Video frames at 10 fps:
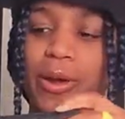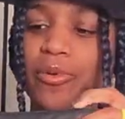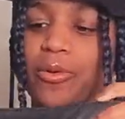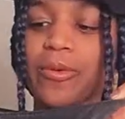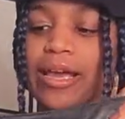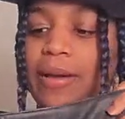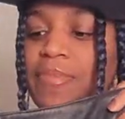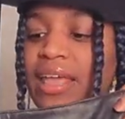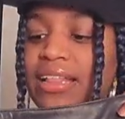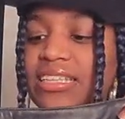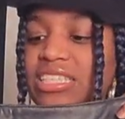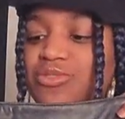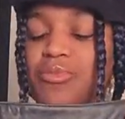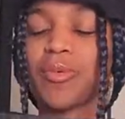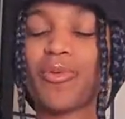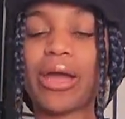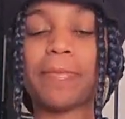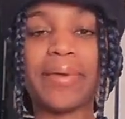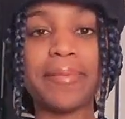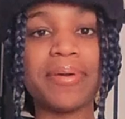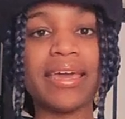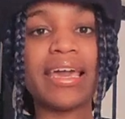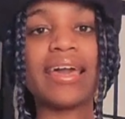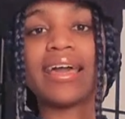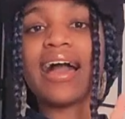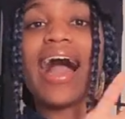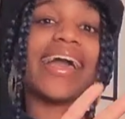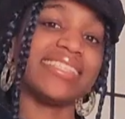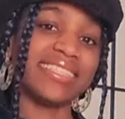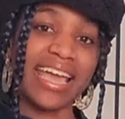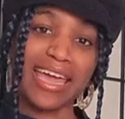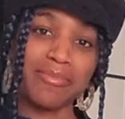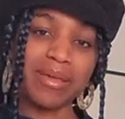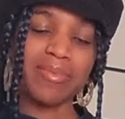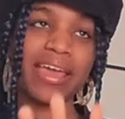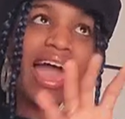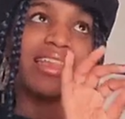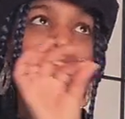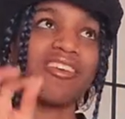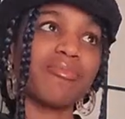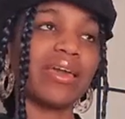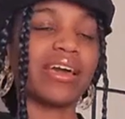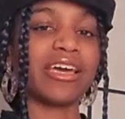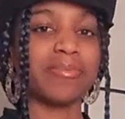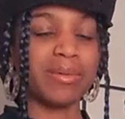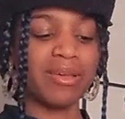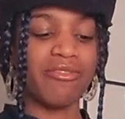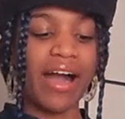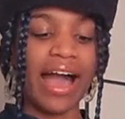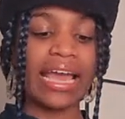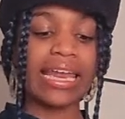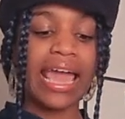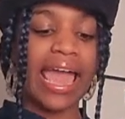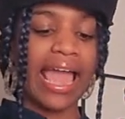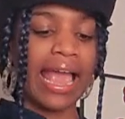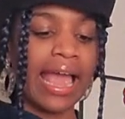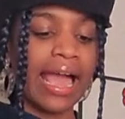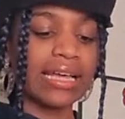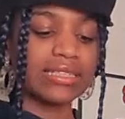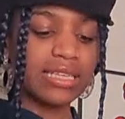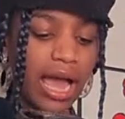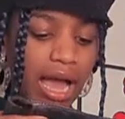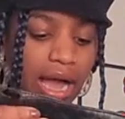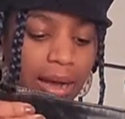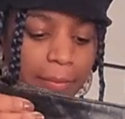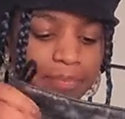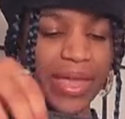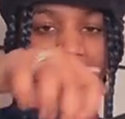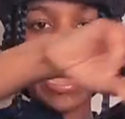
work appropriate this is from the brand bebe i stand bebe i love me a good bebe fine and um it